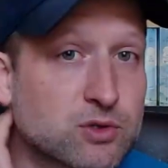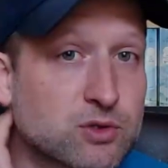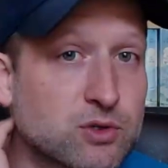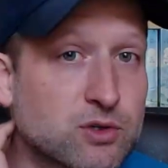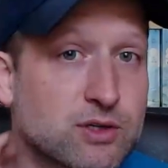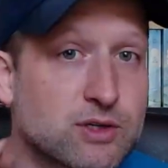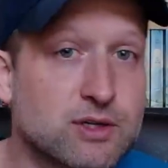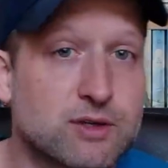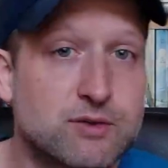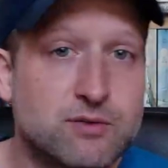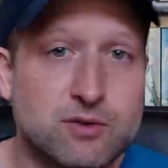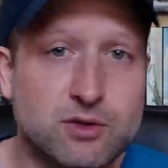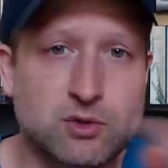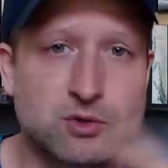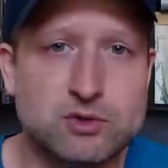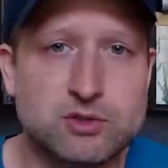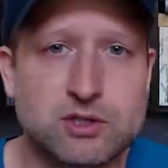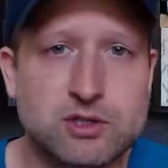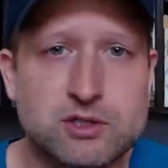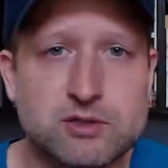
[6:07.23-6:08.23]
or if you
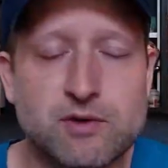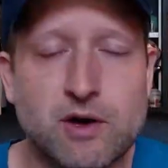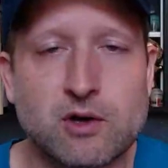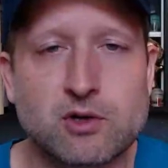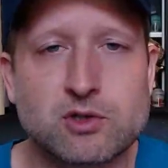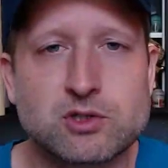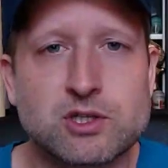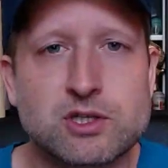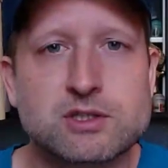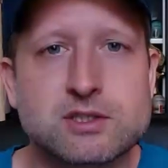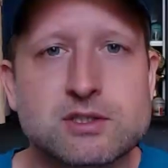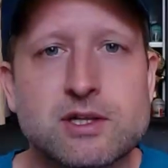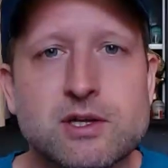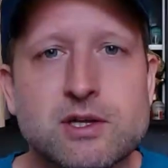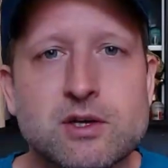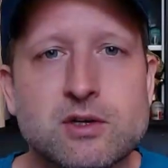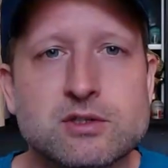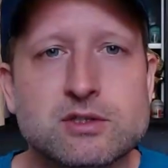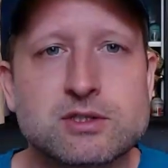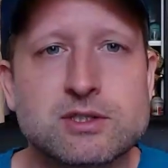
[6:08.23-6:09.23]
use these vouchers,
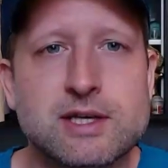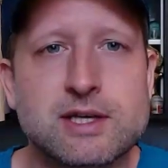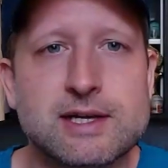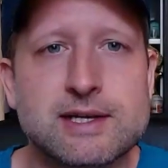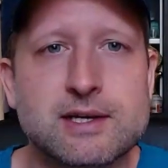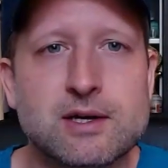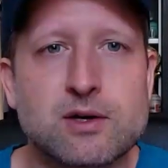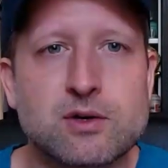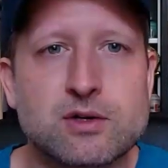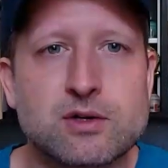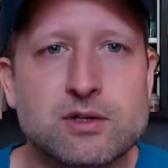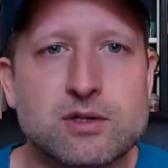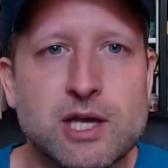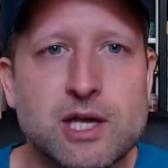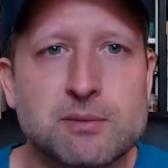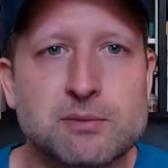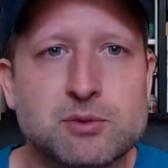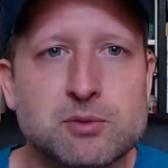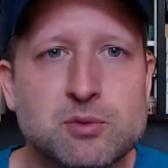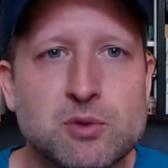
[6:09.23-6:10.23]
they're on sale now in
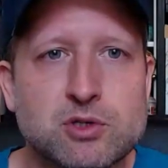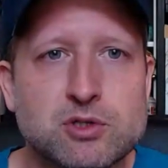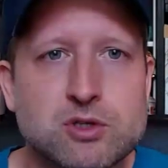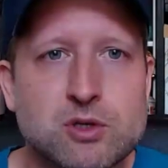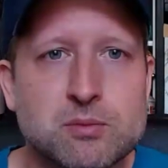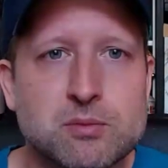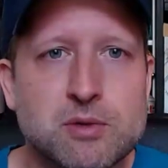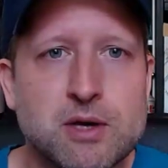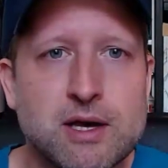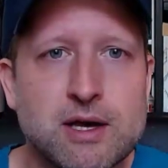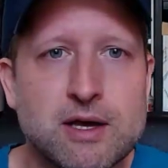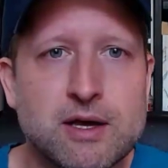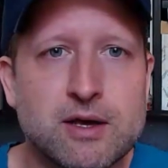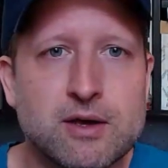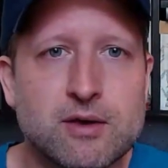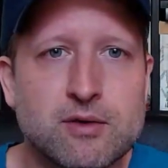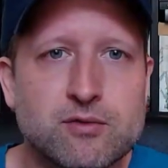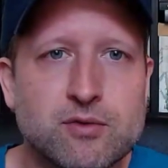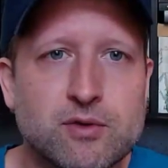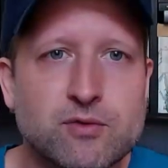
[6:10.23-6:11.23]
Games Workshop,
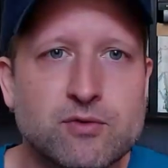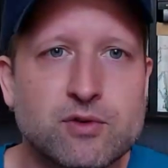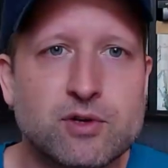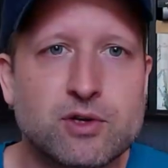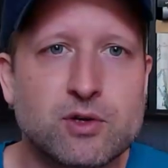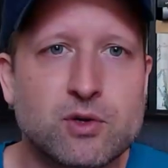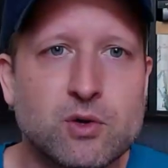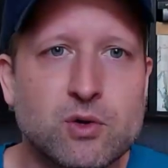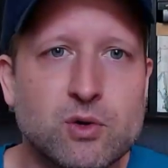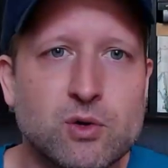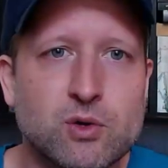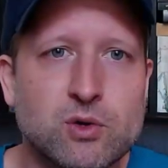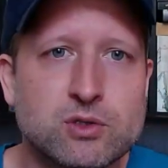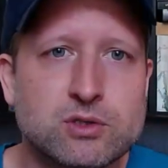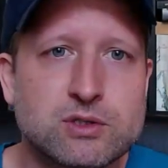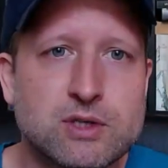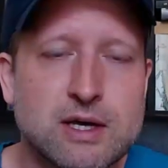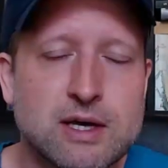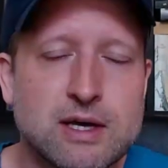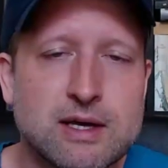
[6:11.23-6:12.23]
50
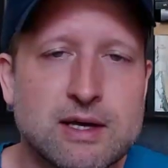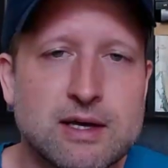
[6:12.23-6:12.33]
euros,